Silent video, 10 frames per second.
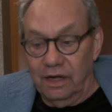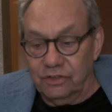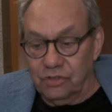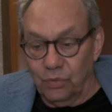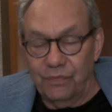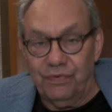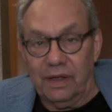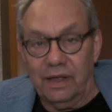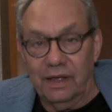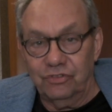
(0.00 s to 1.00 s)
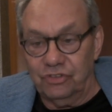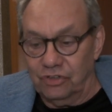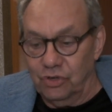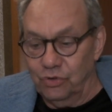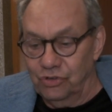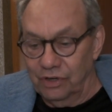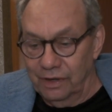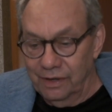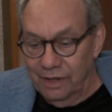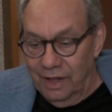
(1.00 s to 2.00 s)
terrific institution.
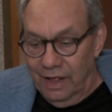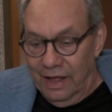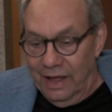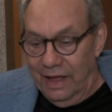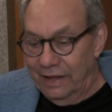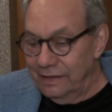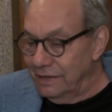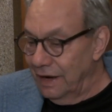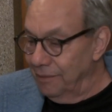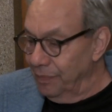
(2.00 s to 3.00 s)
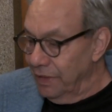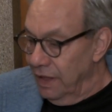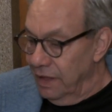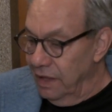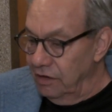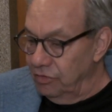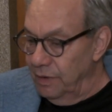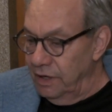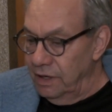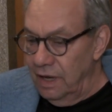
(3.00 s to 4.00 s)
And it has
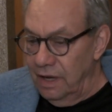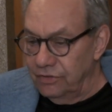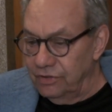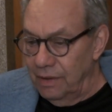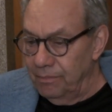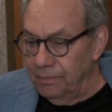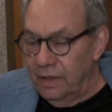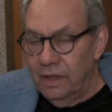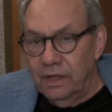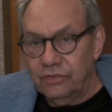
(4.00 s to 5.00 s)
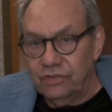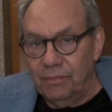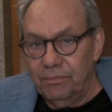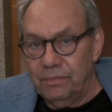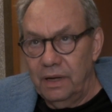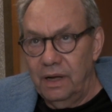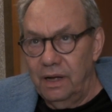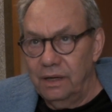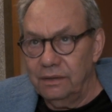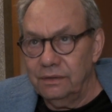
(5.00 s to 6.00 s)
been
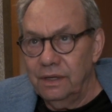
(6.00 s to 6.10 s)
some